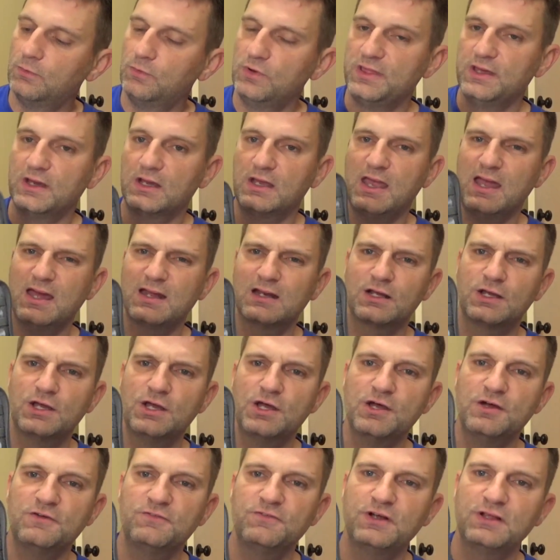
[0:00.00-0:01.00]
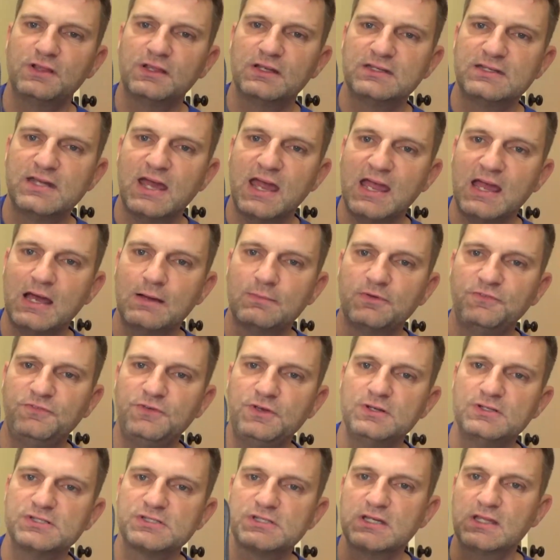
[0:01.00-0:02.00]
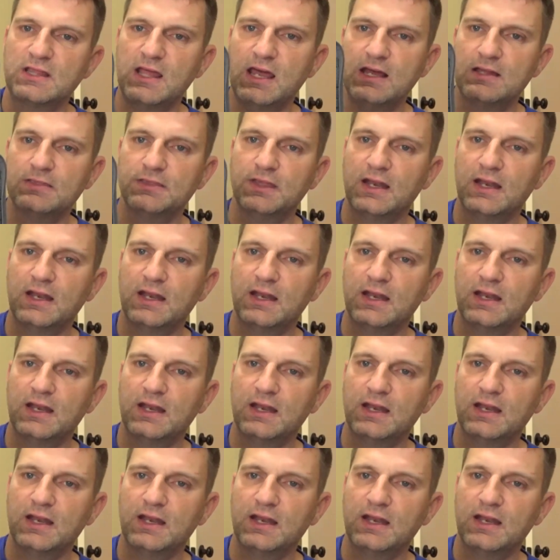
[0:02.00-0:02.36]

with it kind of covering the tab, if you can see that.